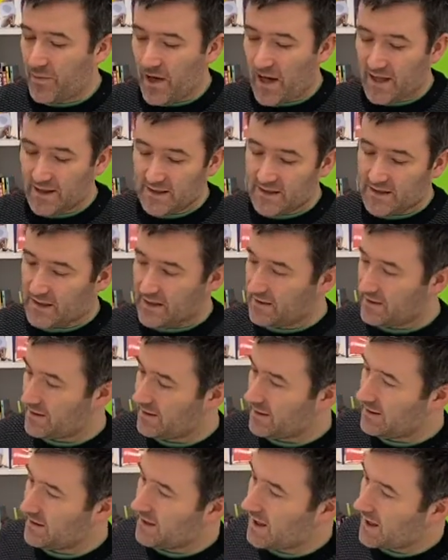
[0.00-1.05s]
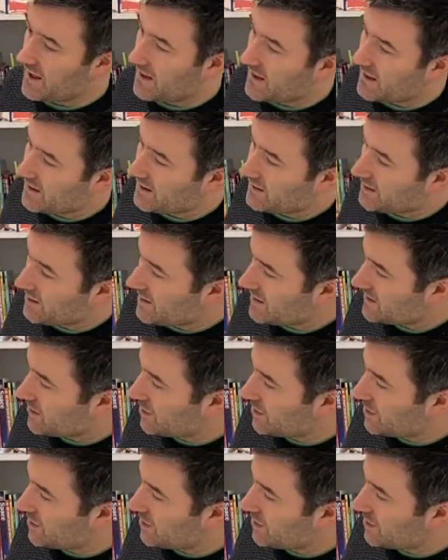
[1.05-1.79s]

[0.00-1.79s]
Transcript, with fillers: as I said, they are nice,